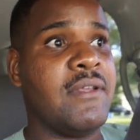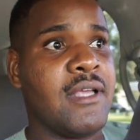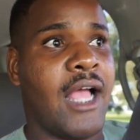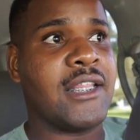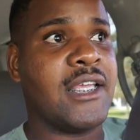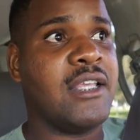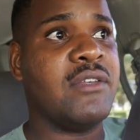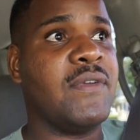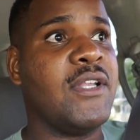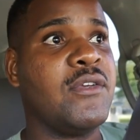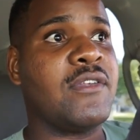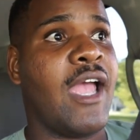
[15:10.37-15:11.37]
I think his
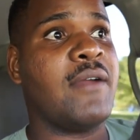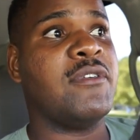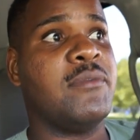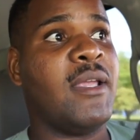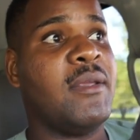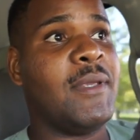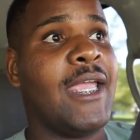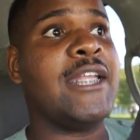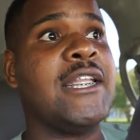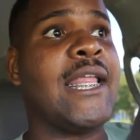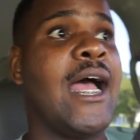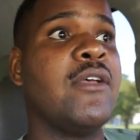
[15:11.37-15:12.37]
videos average maybe
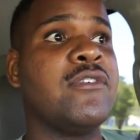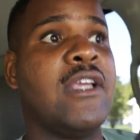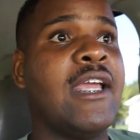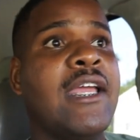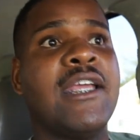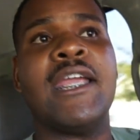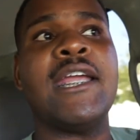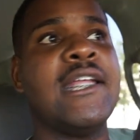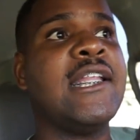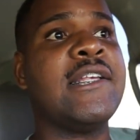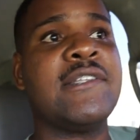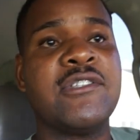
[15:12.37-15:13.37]
80,000. It
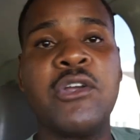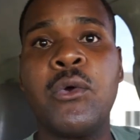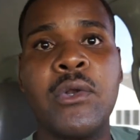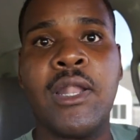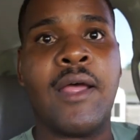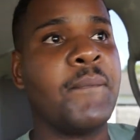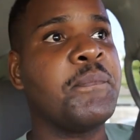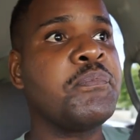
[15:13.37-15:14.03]
doesn't total up.